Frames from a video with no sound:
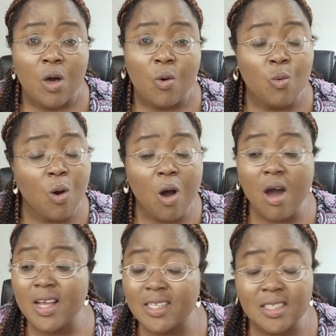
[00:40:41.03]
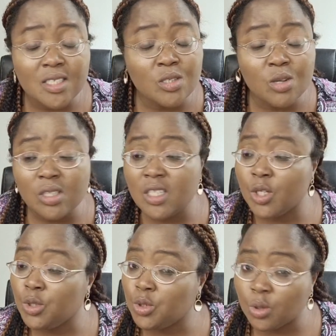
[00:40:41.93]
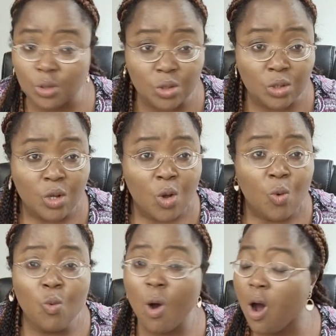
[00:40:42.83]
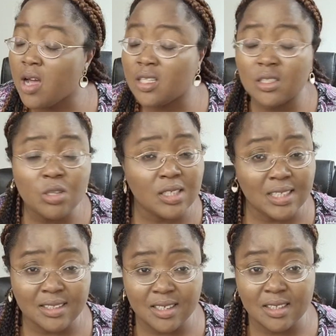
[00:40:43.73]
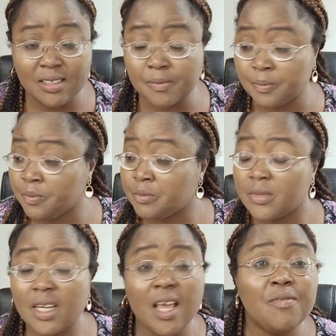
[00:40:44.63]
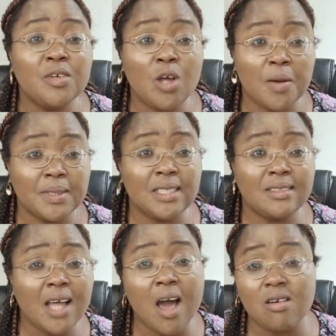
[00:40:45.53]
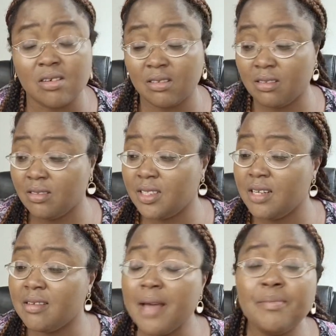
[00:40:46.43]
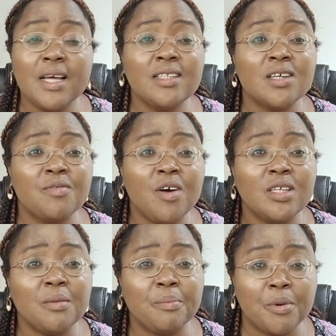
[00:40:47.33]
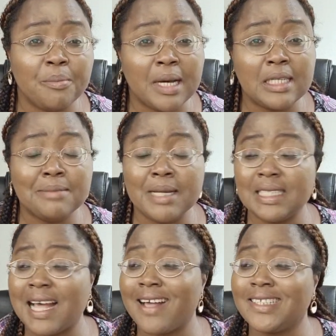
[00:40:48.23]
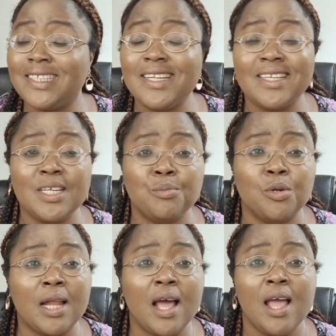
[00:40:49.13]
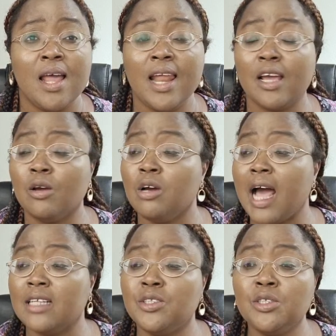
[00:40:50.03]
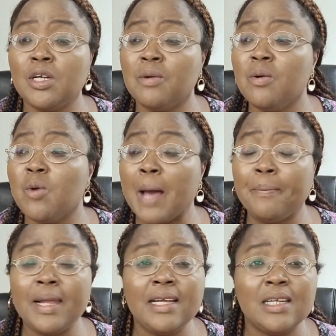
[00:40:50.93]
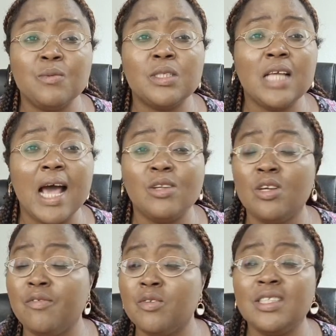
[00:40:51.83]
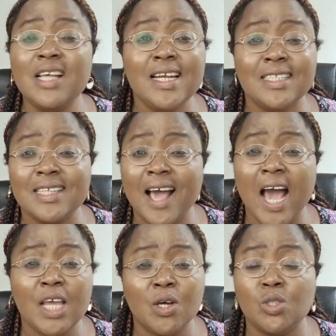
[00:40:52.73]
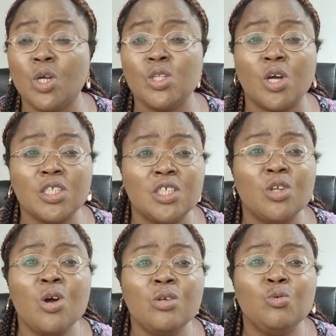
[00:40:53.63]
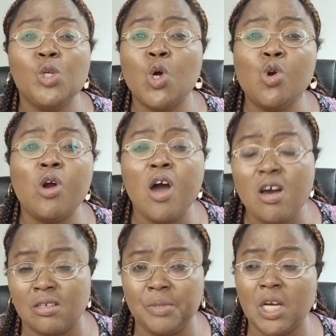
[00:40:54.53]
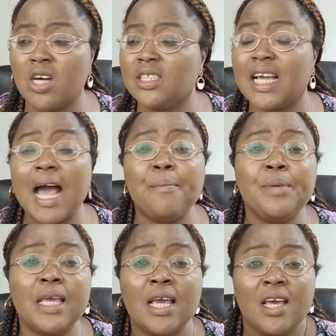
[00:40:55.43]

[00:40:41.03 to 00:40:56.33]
War is not a joke. War is not a dating. Even up till now, the remnants of all the bombardment are still in Igbo land. Like as children, when we were playing, they would say, if you see anything iron, don't touch it, don't you run, because it can be,